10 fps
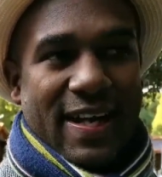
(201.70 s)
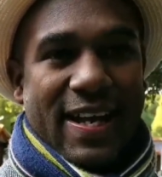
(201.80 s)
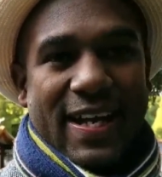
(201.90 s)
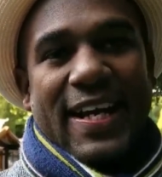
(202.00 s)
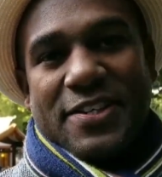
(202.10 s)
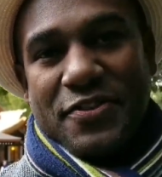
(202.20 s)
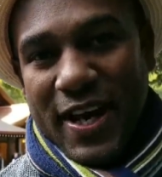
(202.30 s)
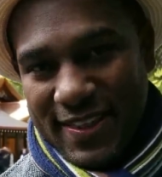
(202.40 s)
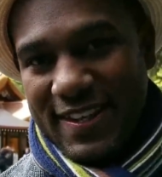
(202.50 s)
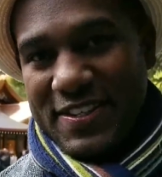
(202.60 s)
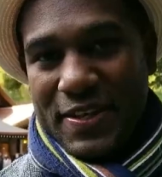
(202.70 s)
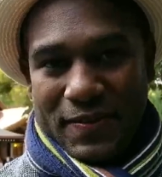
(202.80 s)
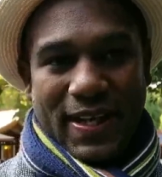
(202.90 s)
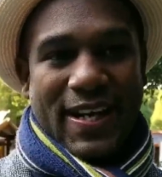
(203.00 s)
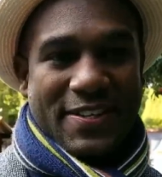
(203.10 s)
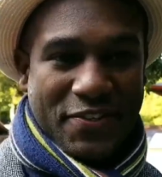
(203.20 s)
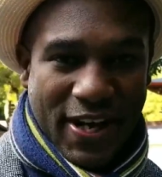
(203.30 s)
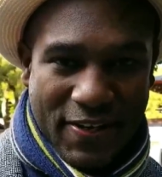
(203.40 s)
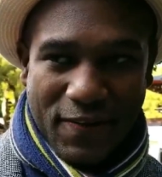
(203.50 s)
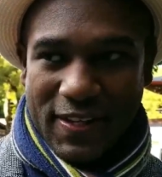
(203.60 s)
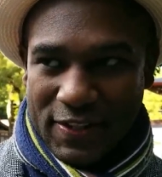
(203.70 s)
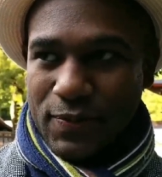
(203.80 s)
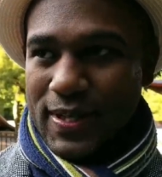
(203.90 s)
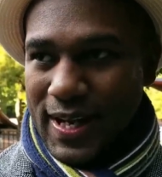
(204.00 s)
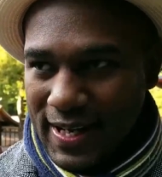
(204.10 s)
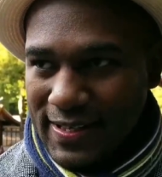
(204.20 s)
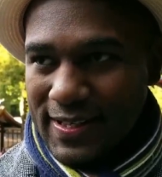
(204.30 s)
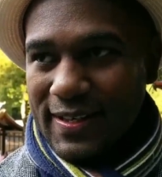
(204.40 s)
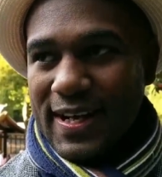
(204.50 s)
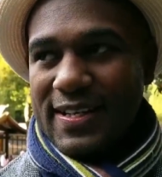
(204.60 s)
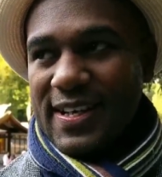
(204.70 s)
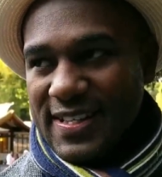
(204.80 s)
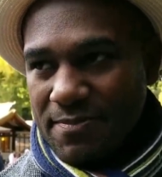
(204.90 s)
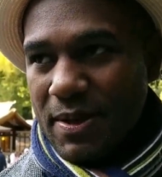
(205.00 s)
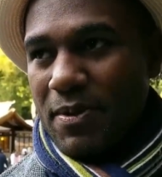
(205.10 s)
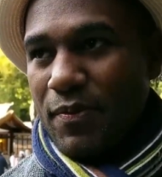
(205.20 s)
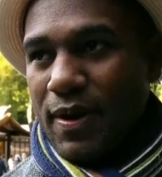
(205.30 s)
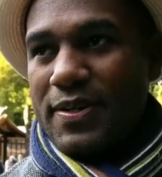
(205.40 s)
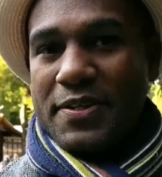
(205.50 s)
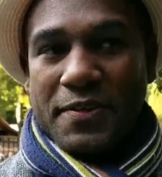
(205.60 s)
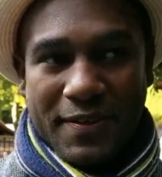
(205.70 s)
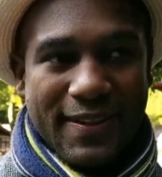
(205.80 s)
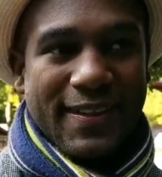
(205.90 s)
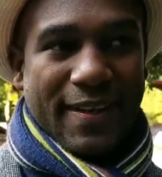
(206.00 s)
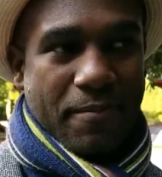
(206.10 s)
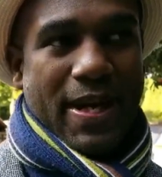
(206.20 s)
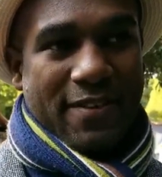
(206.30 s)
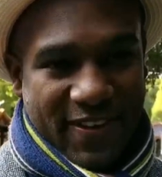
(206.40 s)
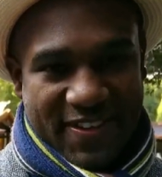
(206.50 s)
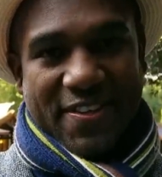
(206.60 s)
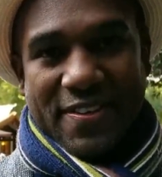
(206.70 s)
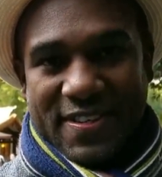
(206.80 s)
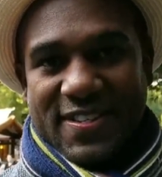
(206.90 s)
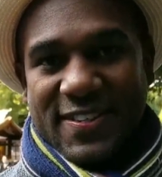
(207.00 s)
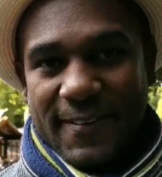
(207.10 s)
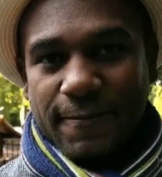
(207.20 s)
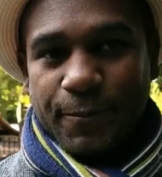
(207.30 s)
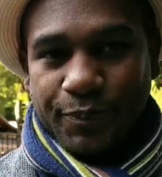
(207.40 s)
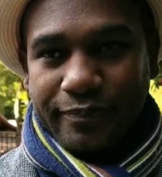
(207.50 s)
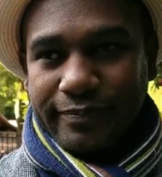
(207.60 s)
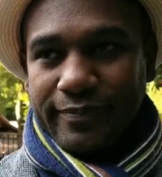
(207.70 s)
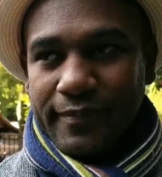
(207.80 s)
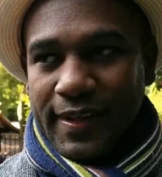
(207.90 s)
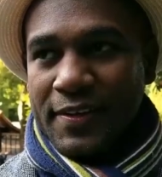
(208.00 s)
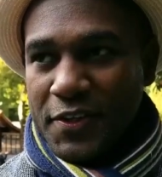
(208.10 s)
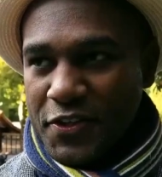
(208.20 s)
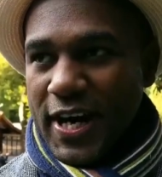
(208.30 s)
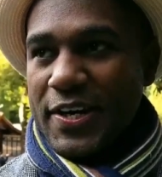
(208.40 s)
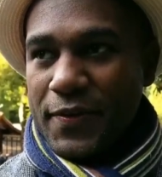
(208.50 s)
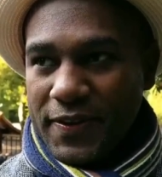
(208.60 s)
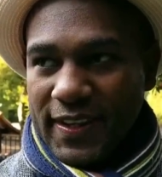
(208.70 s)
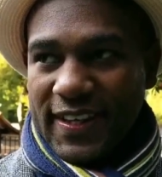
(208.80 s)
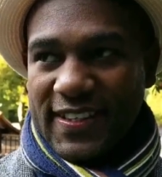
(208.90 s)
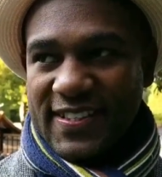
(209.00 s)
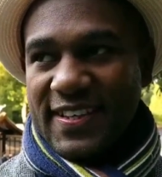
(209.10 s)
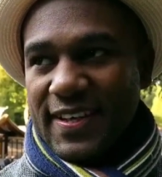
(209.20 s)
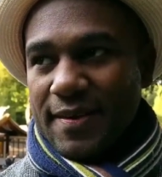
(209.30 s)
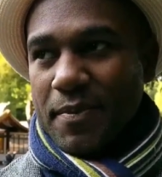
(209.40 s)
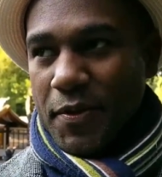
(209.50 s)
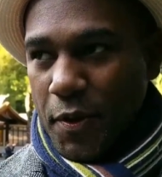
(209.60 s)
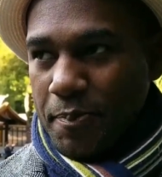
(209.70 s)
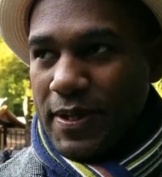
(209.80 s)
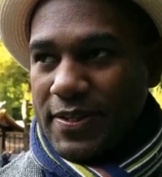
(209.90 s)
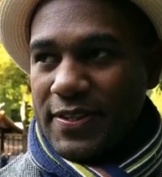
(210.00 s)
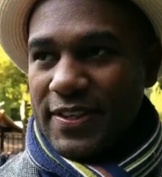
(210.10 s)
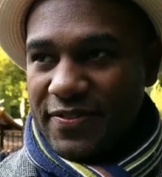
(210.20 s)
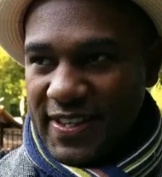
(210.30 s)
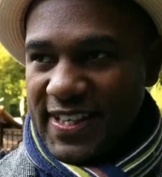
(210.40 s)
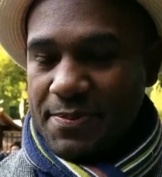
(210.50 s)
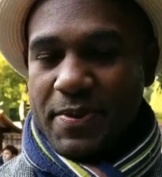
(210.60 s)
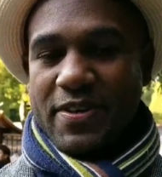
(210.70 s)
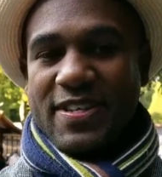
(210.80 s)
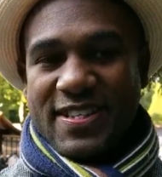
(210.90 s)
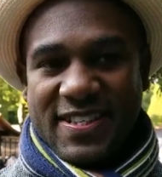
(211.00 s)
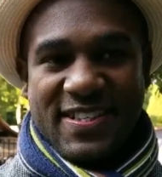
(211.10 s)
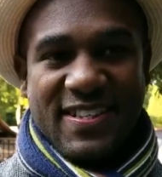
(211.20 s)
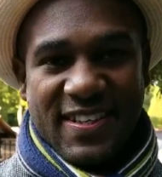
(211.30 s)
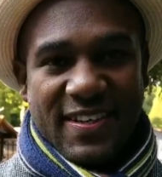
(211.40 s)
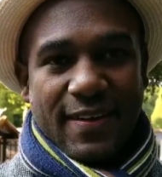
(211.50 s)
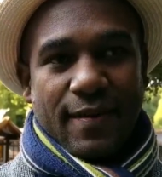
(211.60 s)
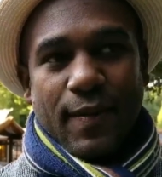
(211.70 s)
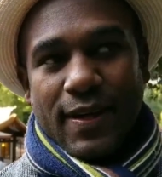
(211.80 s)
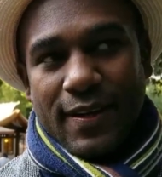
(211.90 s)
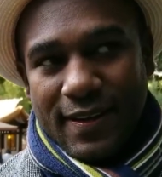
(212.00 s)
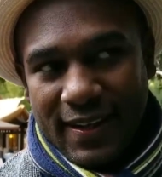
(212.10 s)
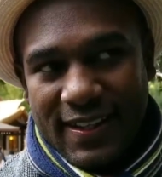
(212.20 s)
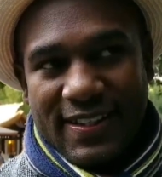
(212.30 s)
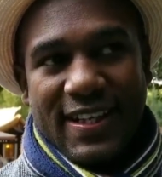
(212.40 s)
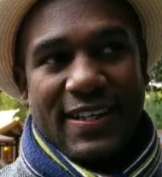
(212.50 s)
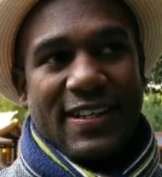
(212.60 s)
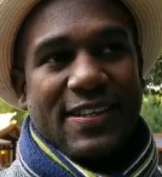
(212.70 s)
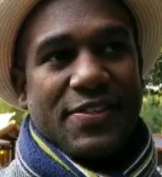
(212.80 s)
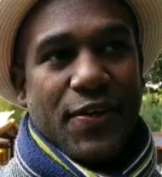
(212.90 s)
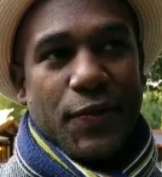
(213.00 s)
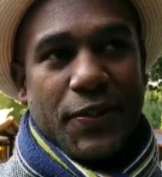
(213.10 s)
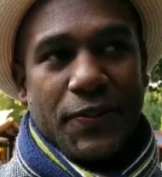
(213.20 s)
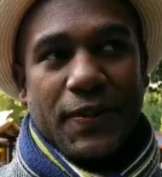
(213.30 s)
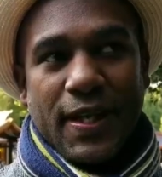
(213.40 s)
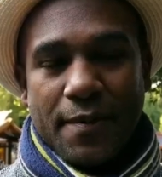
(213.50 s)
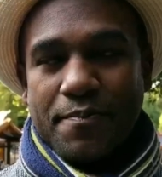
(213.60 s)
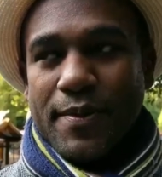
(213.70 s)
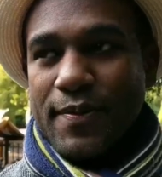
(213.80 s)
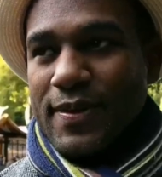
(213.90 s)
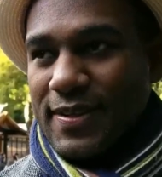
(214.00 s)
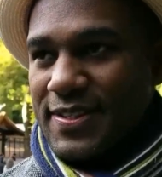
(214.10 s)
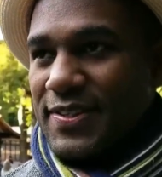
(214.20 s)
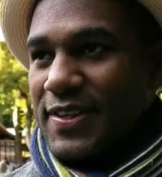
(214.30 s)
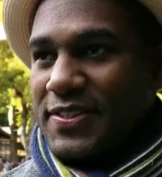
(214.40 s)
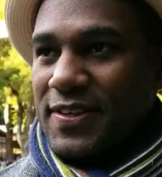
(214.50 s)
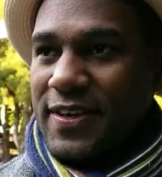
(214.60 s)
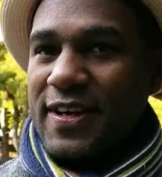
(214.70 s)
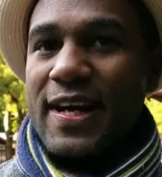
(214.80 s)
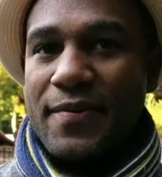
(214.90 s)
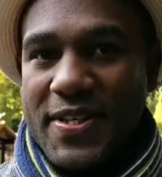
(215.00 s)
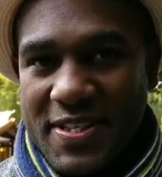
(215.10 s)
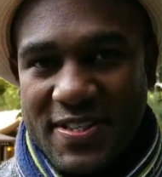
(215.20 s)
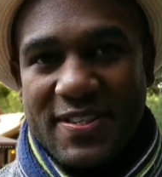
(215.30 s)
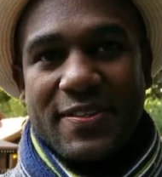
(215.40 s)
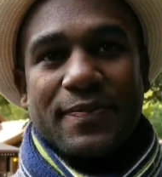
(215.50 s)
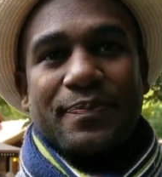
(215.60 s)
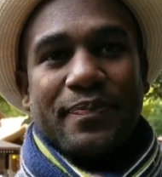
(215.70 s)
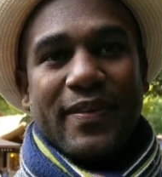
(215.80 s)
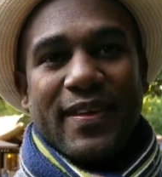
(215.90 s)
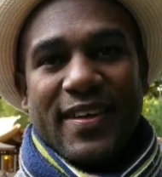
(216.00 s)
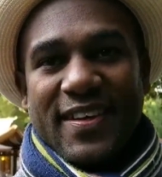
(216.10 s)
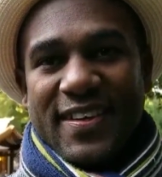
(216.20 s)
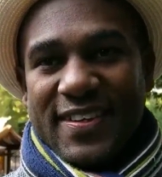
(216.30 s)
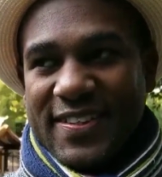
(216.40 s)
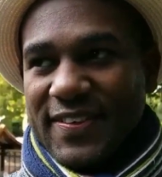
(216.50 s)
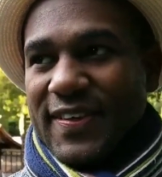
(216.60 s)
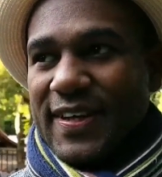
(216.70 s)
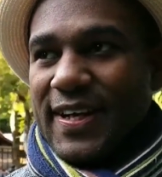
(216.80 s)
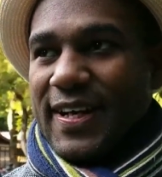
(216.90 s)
like to try things out. I like to try new things. With that has made me want to be adventurous. Try new things, be open to different experiences. One of the things that it has also helped me with is to also learn languages, So,